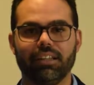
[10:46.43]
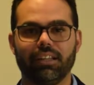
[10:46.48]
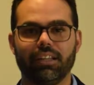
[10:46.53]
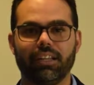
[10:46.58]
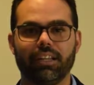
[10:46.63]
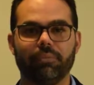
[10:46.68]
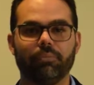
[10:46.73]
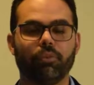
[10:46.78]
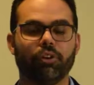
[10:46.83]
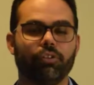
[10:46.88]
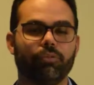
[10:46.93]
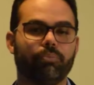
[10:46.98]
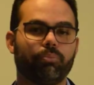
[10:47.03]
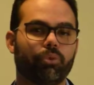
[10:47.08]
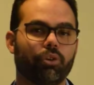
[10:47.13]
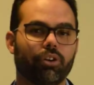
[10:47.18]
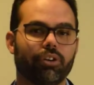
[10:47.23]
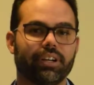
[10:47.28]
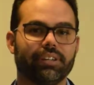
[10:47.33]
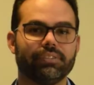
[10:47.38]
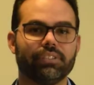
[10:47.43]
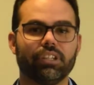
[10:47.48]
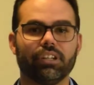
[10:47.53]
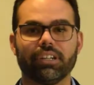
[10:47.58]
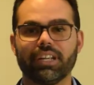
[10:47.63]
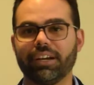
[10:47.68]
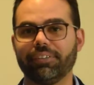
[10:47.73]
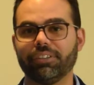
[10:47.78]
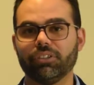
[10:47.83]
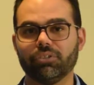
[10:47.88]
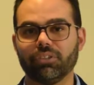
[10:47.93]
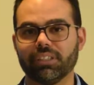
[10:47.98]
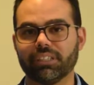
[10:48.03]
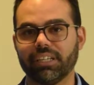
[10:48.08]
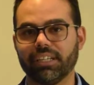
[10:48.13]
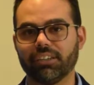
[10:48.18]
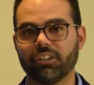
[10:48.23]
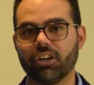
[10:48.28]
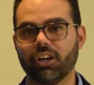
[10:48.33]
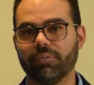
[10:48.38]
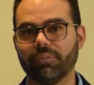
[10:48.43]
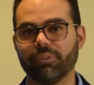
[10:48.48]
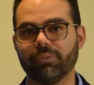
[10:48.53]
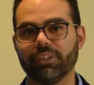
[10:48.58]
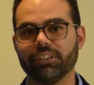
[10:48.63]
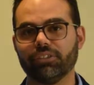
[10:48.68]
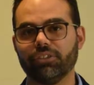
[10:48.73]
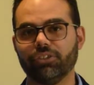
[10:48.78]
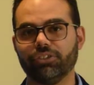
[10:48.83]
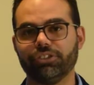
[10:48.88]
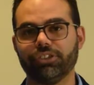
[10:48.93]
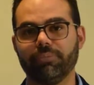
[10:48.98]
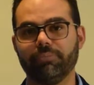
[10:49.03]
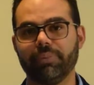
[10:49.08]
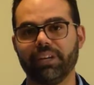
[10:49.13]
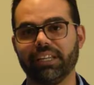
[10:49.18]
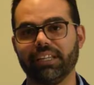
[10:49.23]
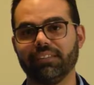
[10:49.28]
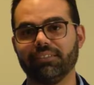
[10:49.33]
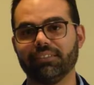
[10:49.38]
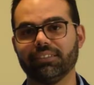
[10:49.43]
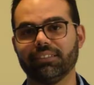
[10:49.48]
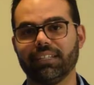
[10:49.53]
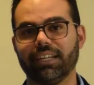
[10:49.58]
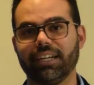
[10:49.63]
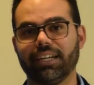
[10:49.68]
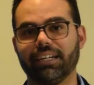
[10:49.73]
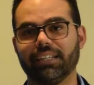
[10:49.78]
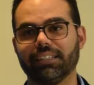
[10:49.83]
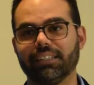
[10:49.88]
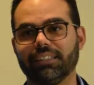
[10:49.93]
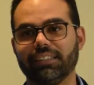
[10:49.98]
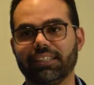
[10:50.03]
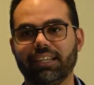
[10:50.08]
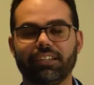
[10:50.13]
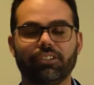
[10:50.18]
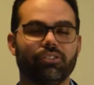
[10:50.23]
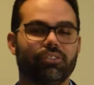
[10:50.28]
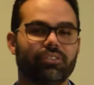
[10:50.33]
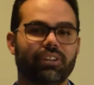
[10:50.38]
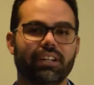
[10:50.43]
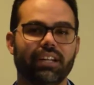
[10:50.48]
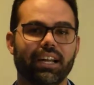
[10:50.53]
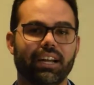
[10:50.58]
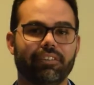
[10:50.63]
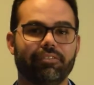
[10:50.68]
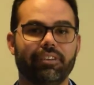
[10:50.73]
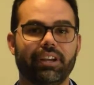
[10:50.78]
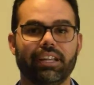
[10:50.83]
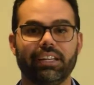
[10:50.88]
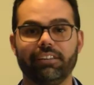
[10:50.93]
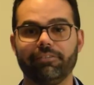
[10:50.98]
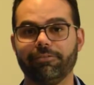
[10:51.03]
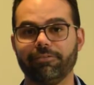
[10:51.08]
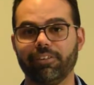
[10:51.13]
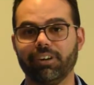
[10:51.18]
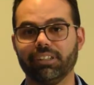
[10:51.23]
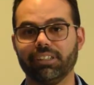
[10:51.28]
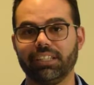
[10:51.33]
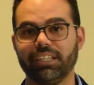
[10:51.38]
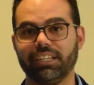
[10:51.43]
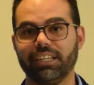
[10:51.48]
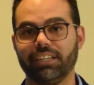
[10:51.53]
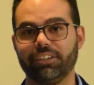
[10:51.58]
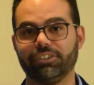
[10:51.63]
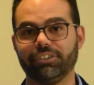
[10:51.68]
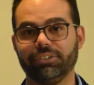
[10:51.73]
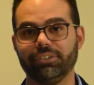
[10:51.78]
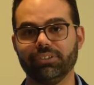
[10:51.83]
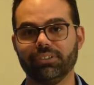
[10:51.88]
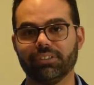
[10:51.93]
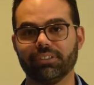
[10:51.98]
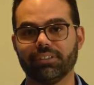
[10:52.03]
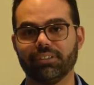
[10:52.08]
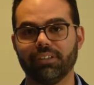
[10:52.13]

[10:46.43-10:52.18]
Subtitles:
In both programs not having to attend common resolution meetings that they don't have any funding issues.